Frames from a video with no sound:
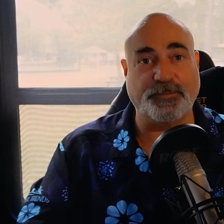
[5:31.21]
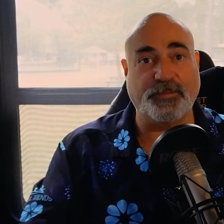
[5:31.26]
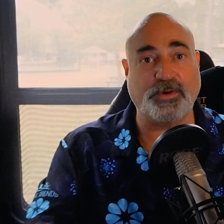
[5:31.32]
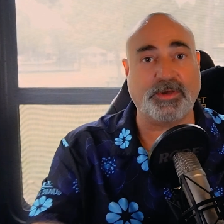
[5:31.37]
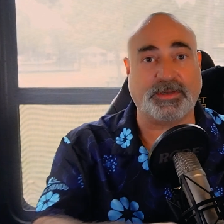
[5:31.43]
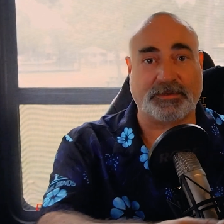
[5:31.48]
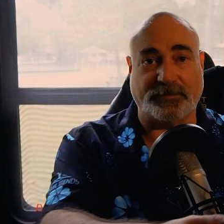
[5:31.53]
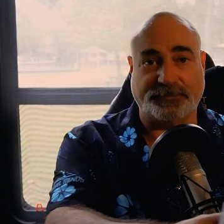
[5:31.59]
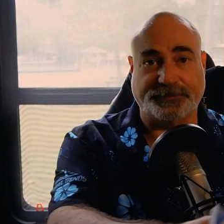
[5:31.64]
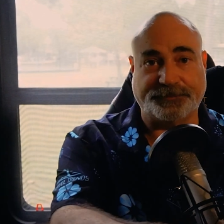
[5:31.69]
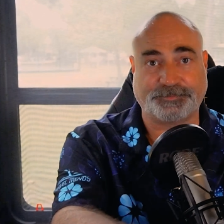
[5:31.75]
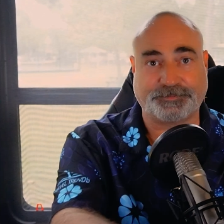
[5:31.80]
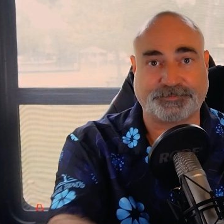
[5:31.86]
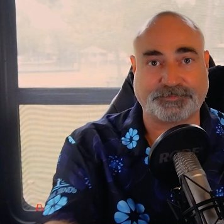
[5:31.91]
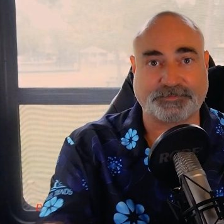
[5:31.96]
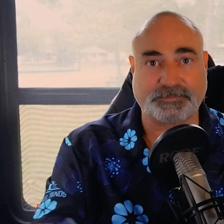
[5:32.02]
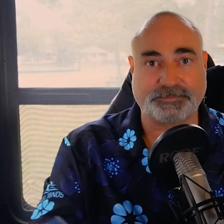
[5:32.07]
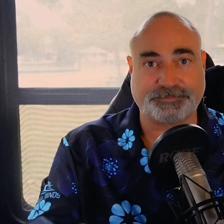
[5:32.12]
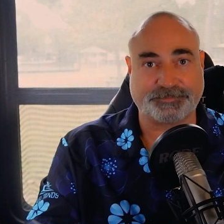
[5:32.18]
book
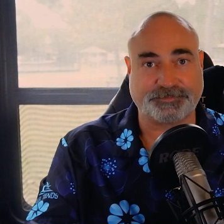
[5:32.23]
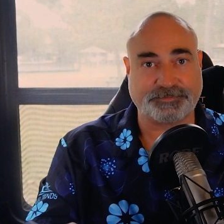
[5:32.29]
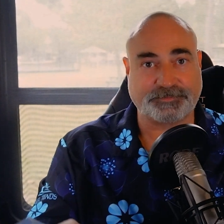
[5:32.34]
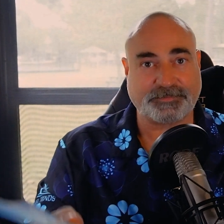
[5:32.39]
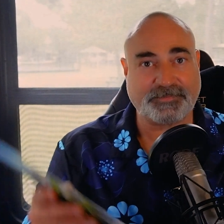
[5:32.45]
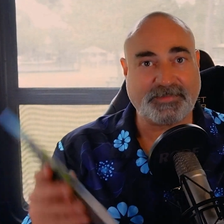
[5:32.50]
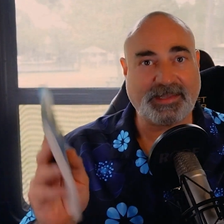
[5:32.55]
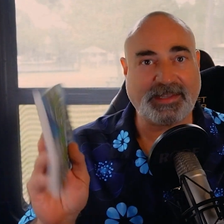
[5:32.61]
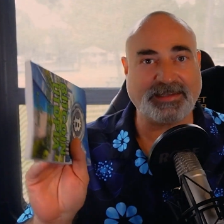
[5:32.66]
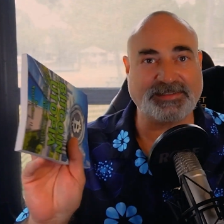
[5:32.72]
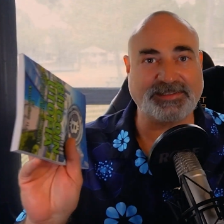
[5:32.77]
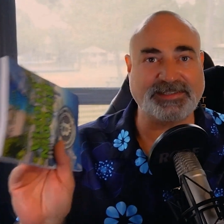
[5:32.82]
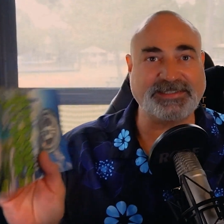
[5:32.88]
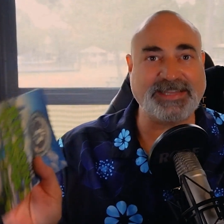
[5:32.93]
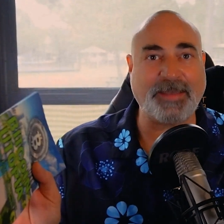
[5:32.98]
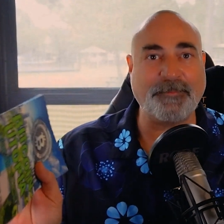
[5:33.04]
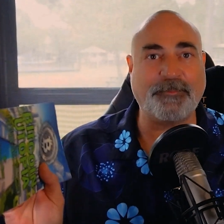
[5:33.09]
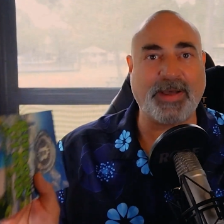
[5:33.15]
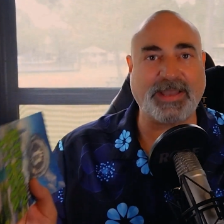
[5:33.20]

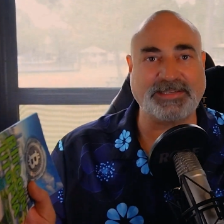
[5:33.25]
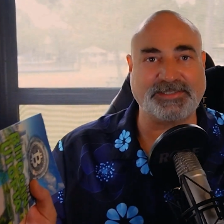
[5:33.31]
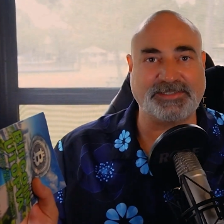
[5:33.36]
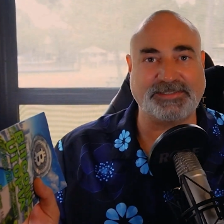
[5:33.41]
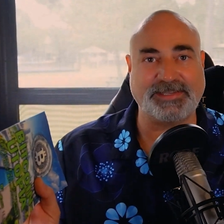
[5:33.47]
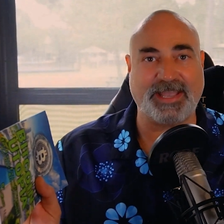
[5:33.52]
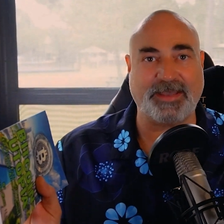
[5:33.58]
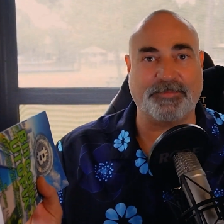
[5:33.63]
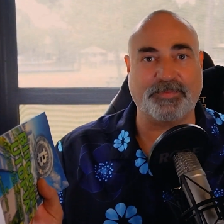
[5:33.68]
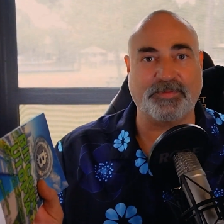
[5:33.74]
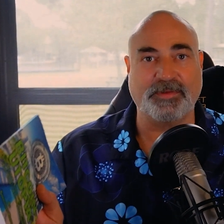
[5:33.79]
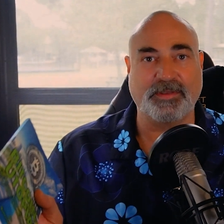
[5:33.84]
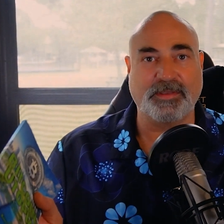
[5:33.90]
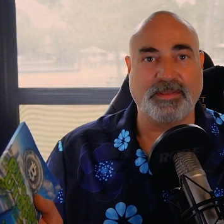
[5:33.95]
step by step